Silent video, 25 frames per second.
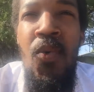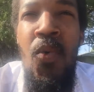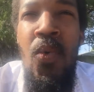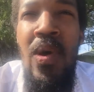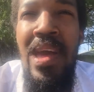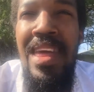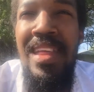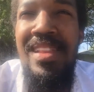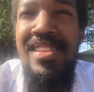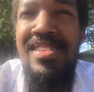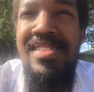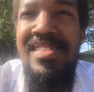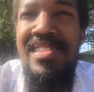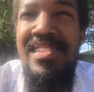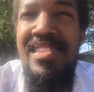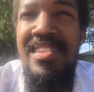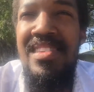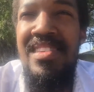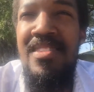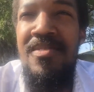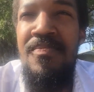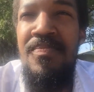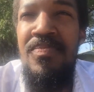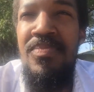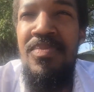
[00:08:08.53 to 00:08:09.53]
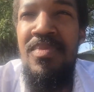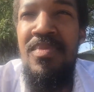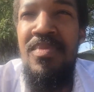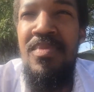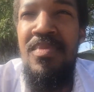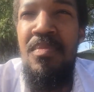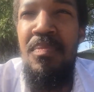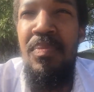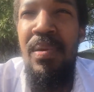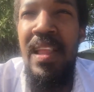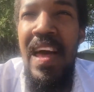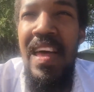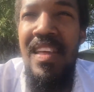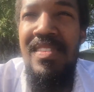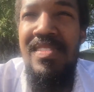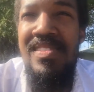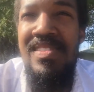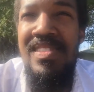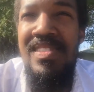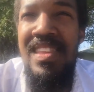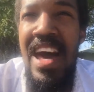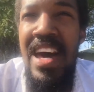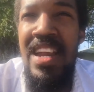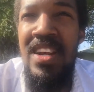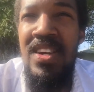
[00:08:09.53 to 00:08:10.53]
wheat
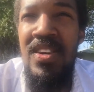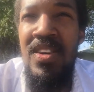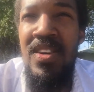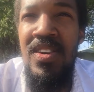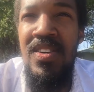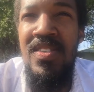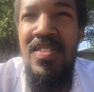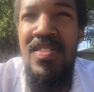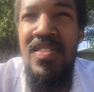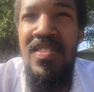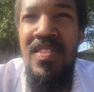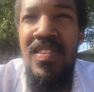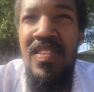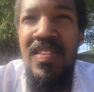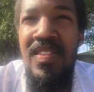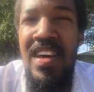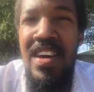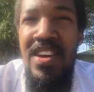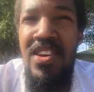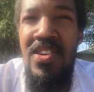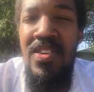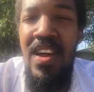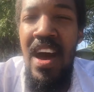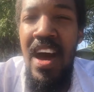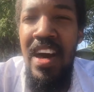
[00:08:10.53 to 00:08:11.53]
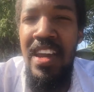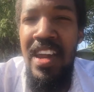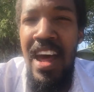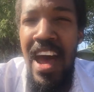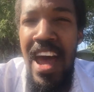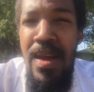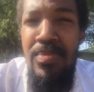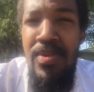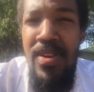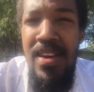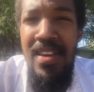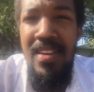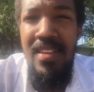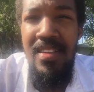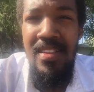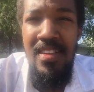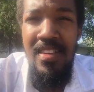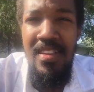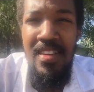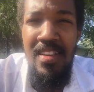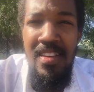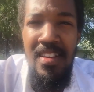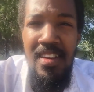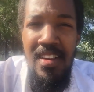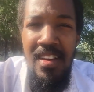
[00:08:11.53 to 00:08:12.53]
plants that are non-hybrid.
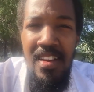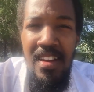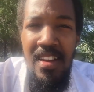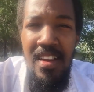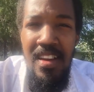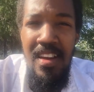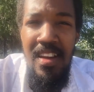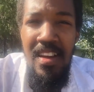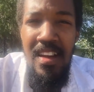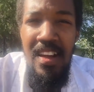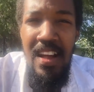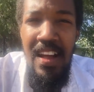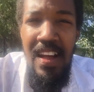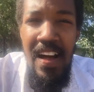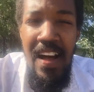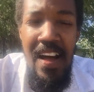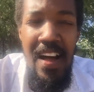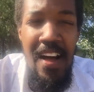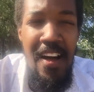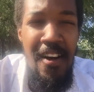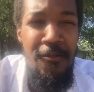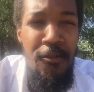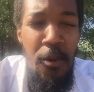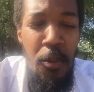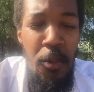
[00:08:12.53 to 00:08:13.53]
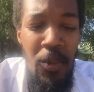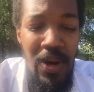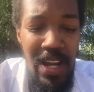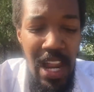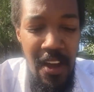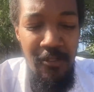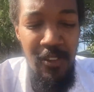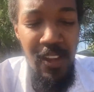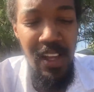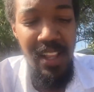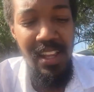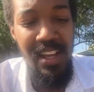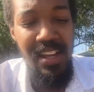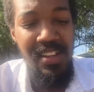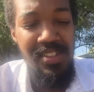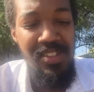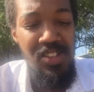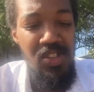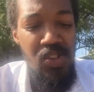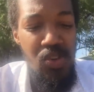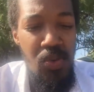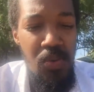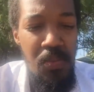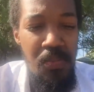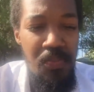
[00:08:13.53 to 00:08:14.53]
From what I've looked
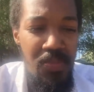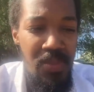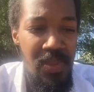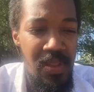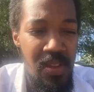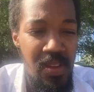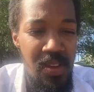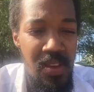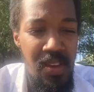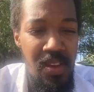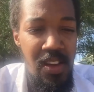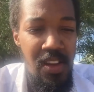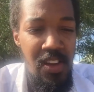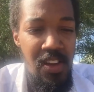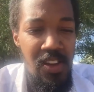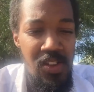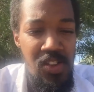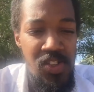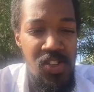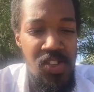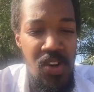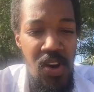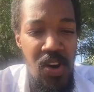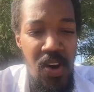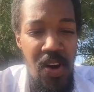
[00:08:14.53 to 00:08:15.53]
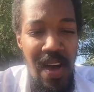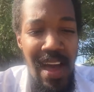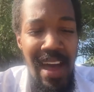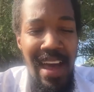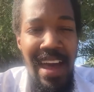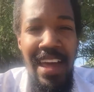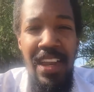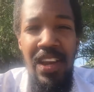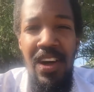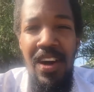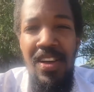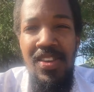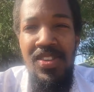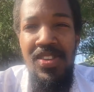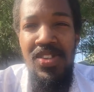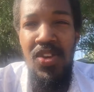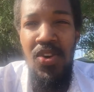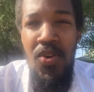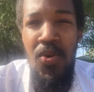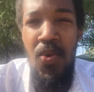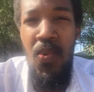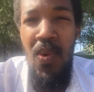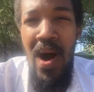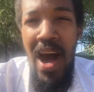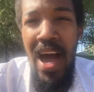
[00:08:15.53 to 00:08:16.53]
into. So, and
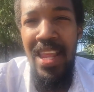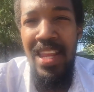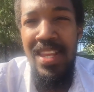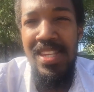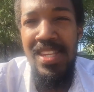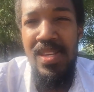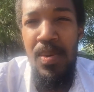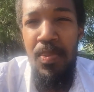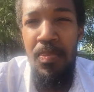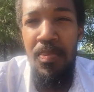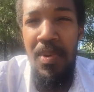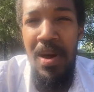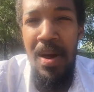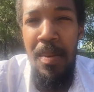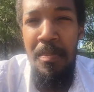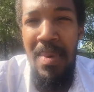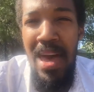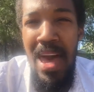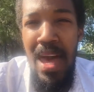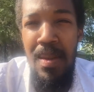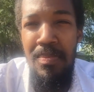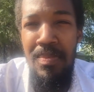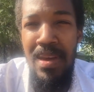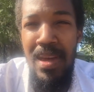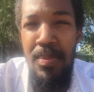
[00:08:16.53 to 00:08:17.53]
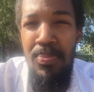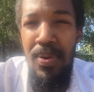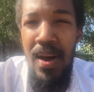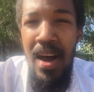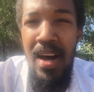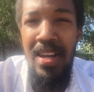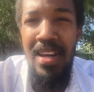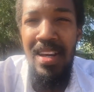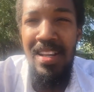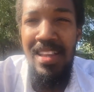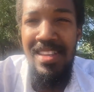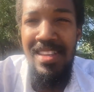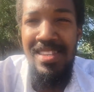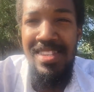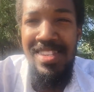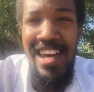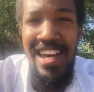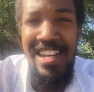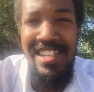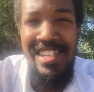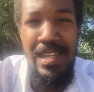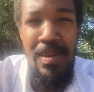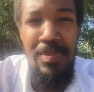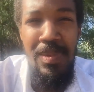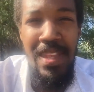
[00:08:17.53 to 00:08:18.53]
also wine is a man-made product. It's
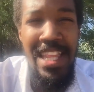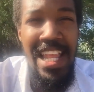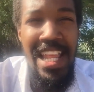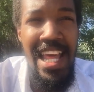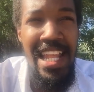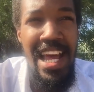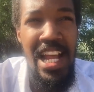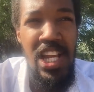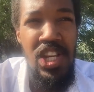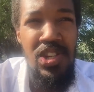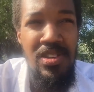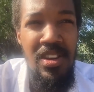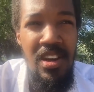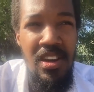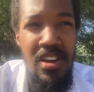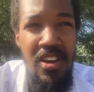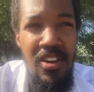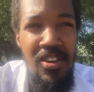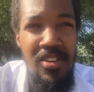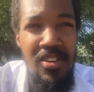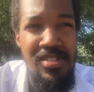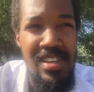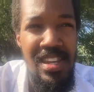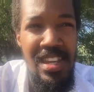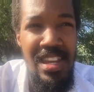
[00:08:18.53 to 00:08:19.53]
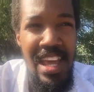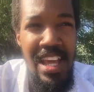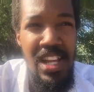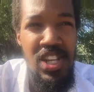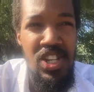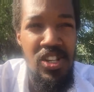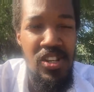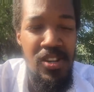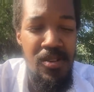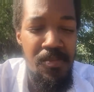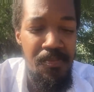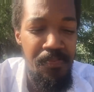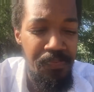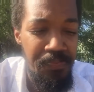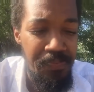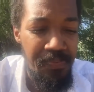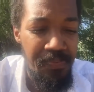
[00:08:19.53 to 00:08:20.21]
not something that naturally occurs in nature.